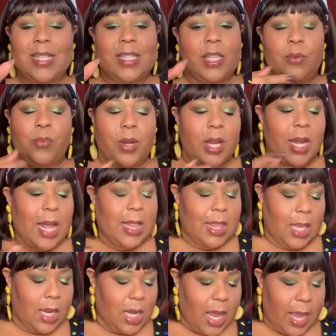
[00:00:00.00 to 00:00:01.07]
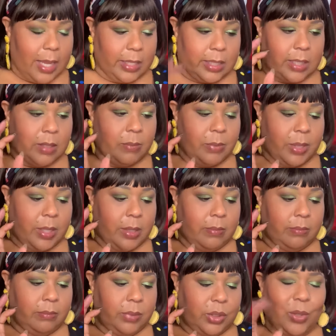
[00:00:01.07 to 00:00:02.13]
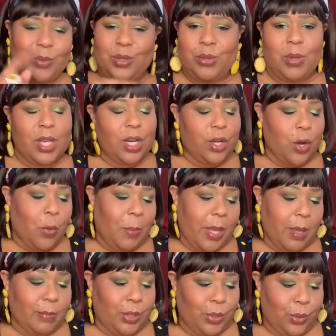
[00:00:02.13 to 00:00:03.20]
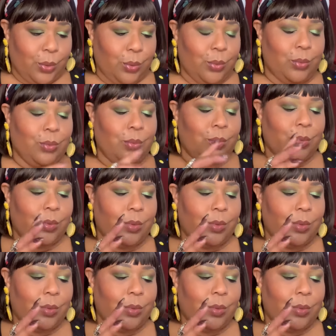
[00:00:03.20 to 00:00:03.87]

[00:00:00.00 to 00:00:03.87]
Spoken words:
see red, I think night. But so you get a no ma'am too.